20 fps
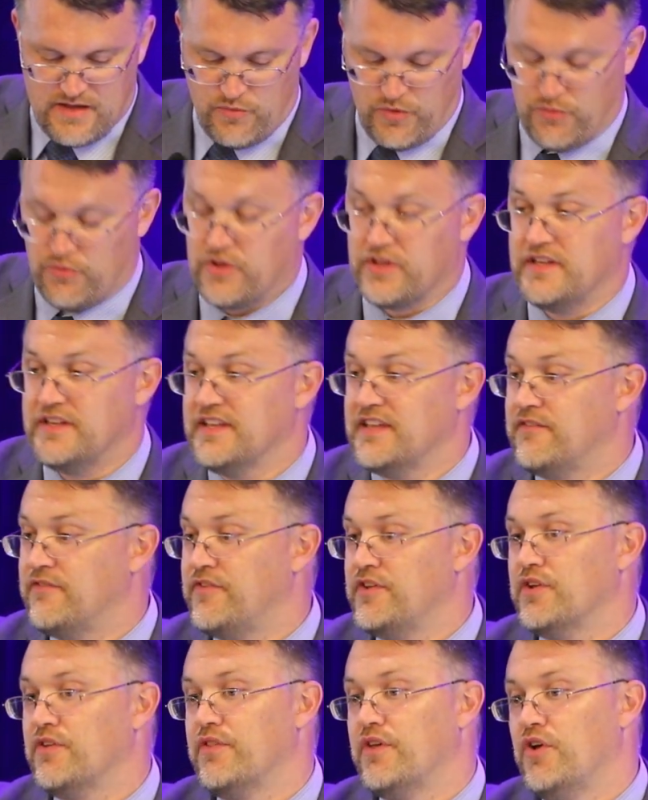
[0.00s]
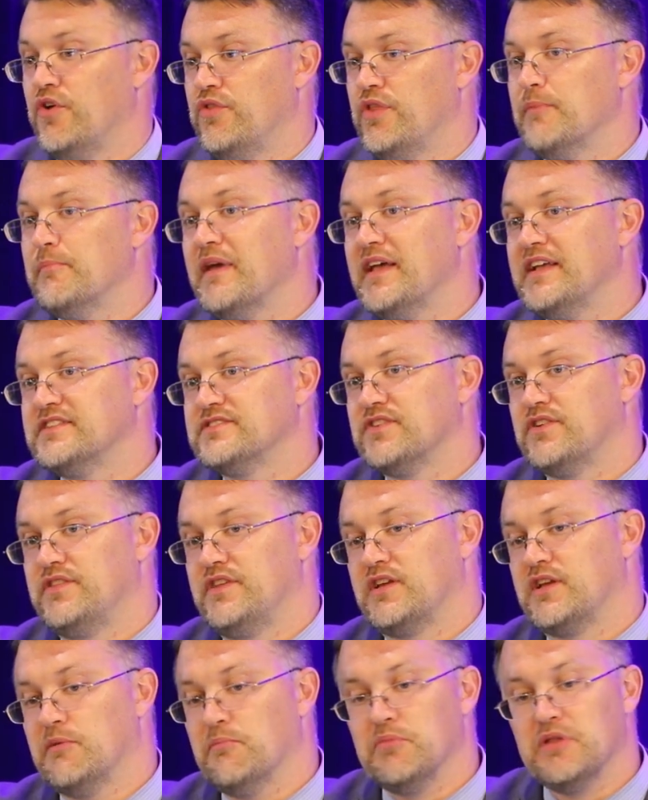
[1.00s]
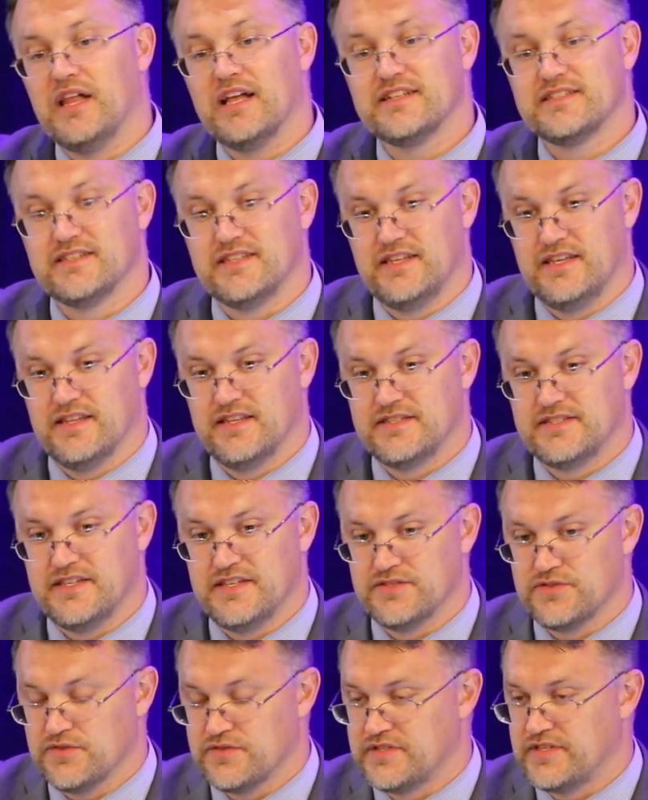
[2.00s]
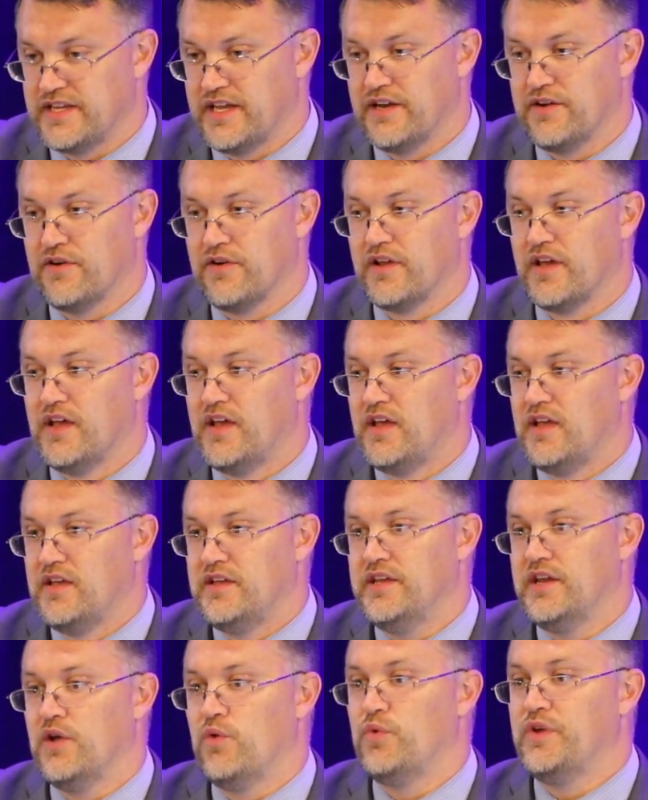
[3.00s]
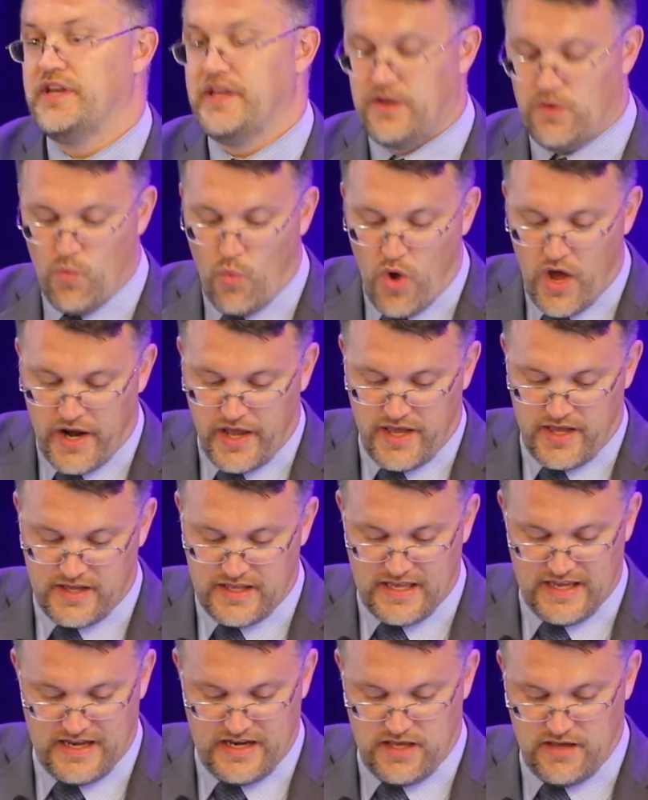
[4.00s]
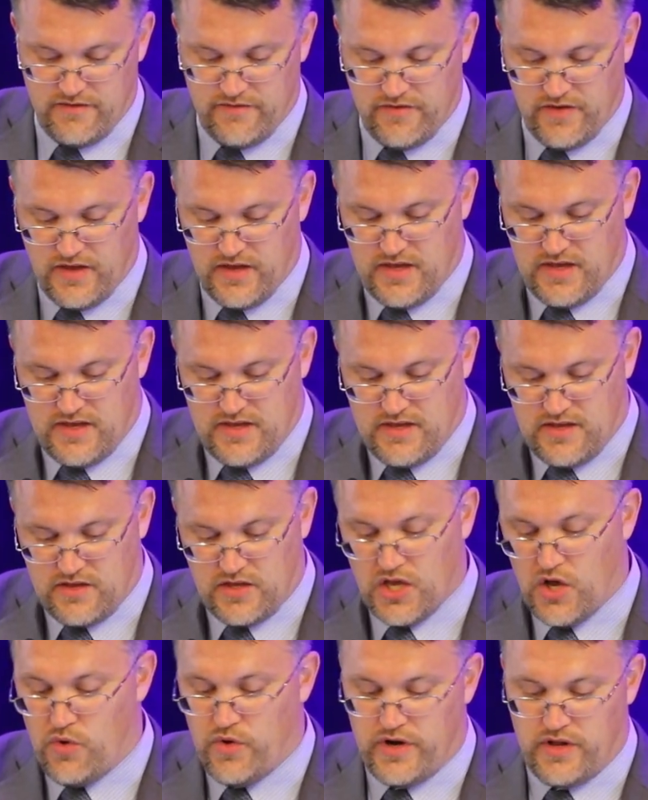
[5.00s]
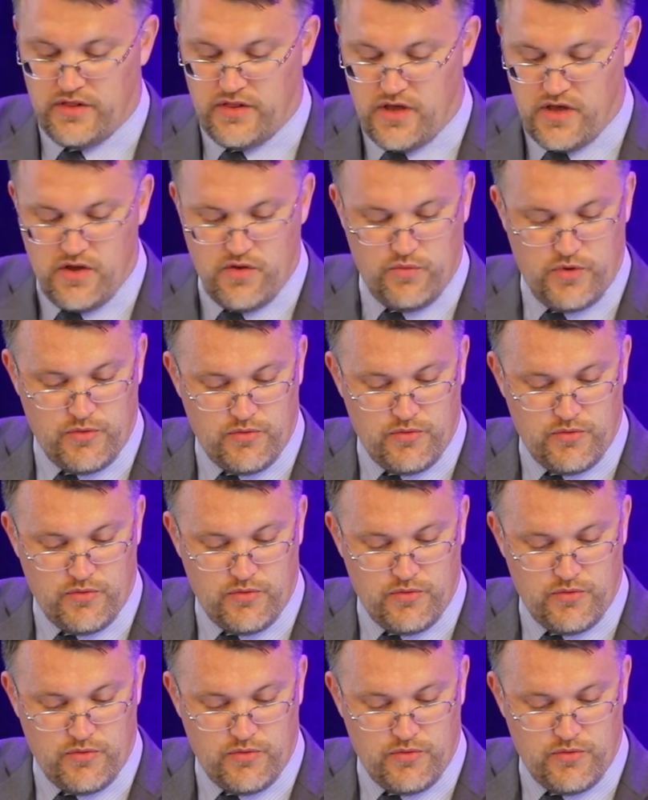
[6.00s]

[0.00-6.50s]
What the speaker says: We really did feel, though, that based on the complexity of the CECL standard, we didn't want to kind of go it alone.